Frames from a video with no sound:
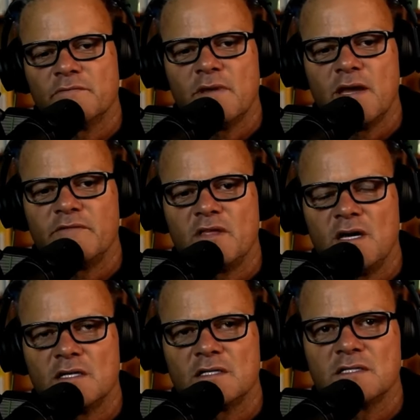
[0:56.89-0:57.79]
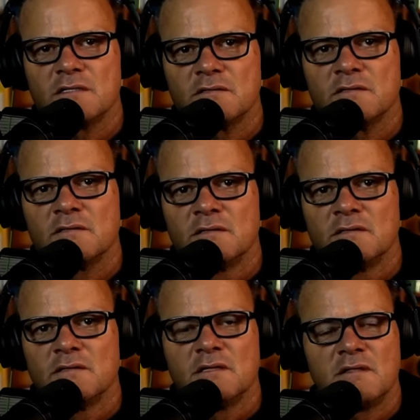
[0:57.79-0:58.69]
have thoughts, and
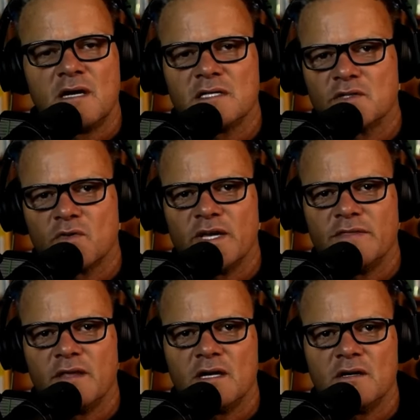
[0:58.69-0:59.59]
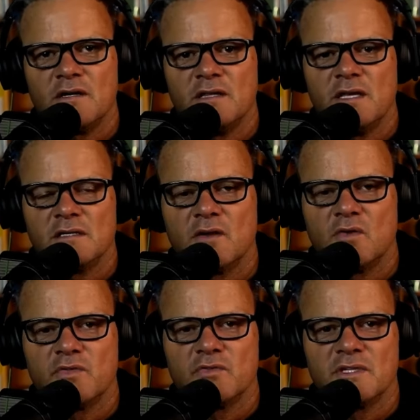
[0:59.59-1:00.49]
the thoughts are right there, and then
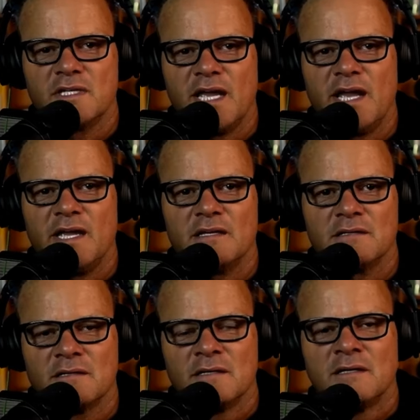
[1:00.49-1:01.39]
through the day and